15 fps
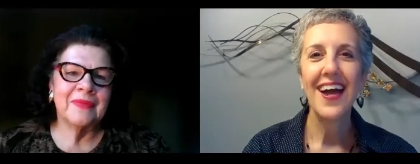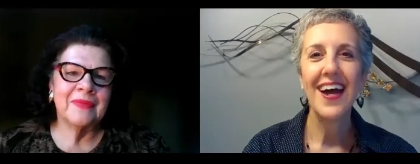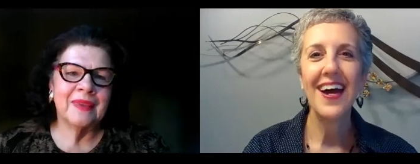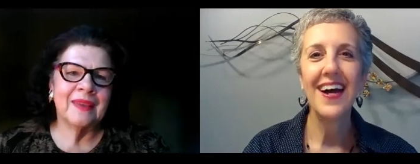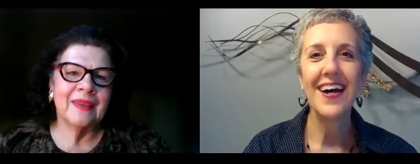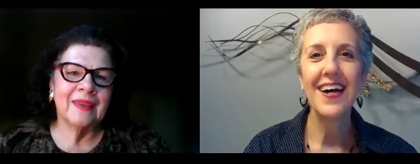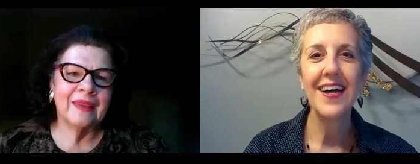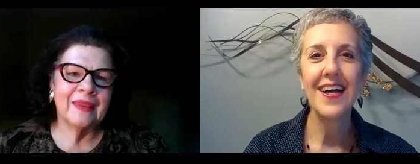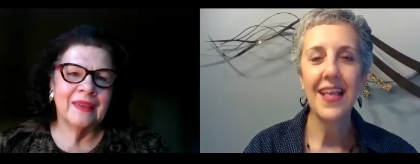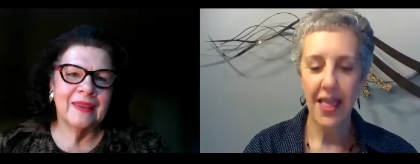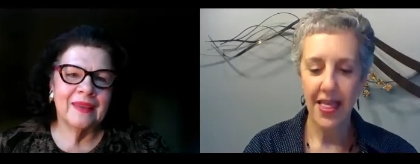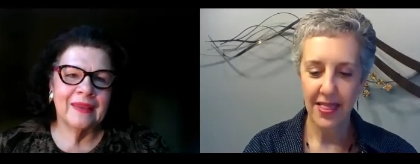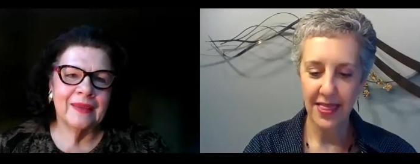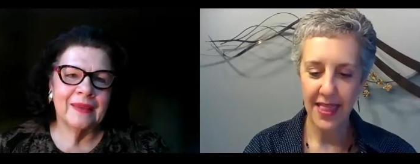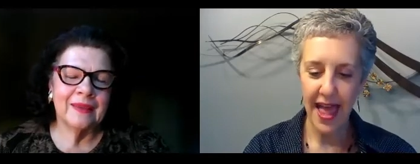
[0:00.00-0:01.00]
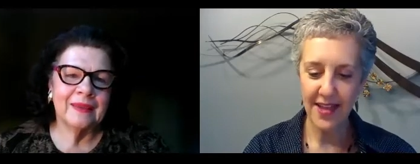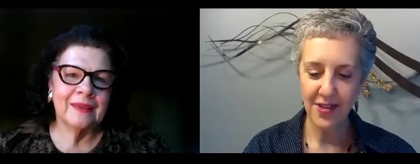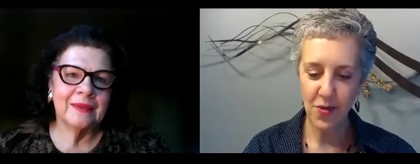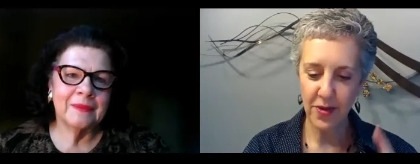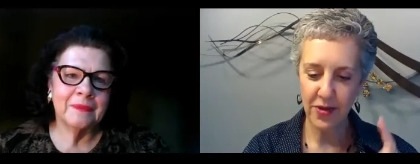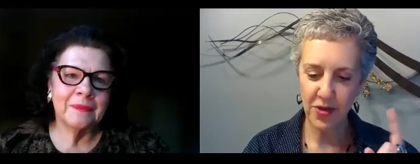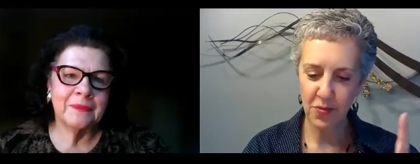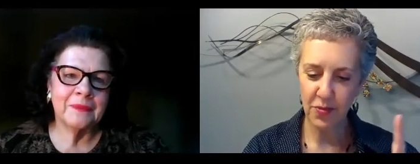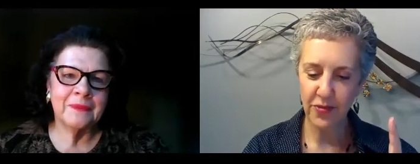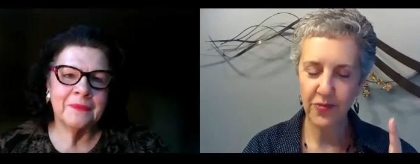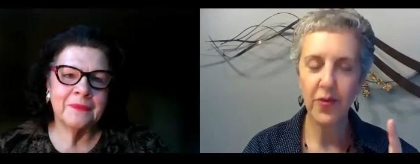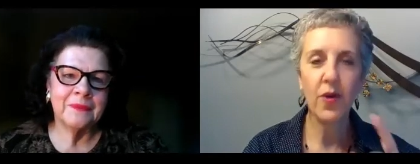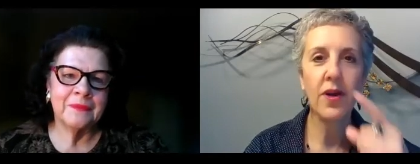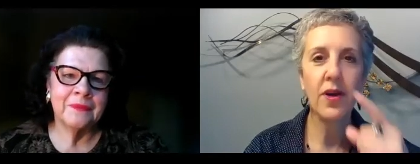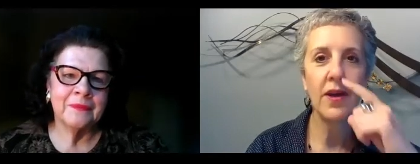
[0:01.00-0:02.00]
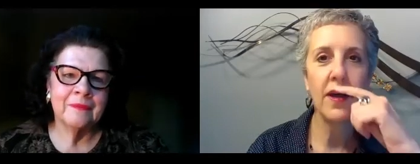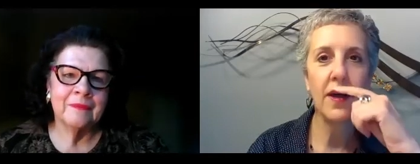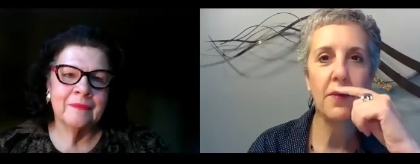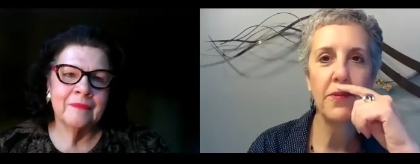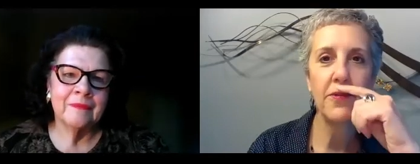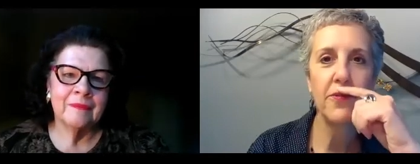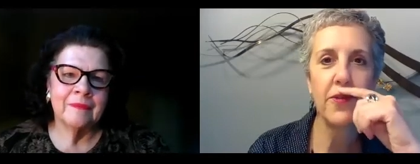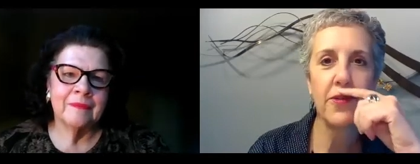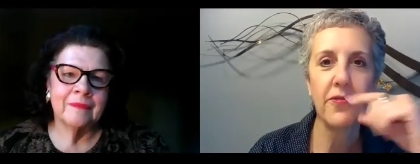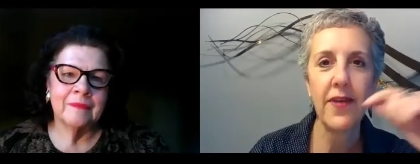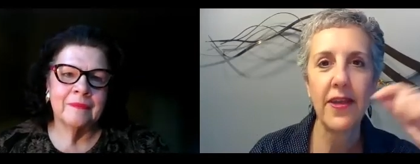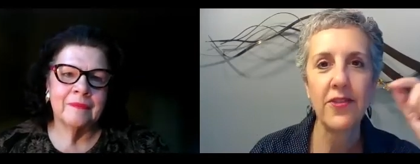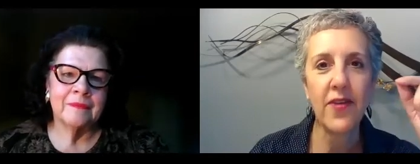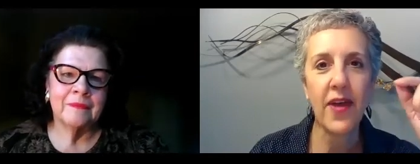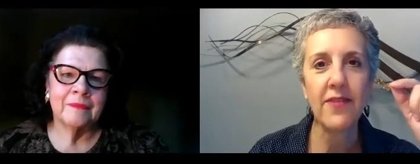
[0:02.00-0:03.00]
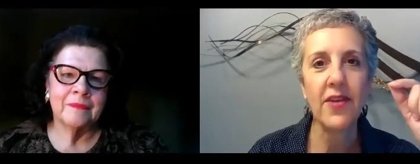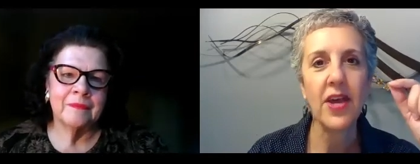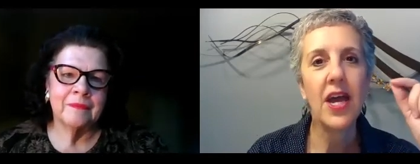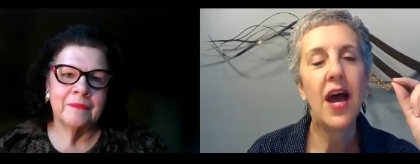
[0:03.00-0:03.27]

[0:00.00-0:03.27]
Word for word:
Speaker 1: uh, last question before uh, before the Fast Five,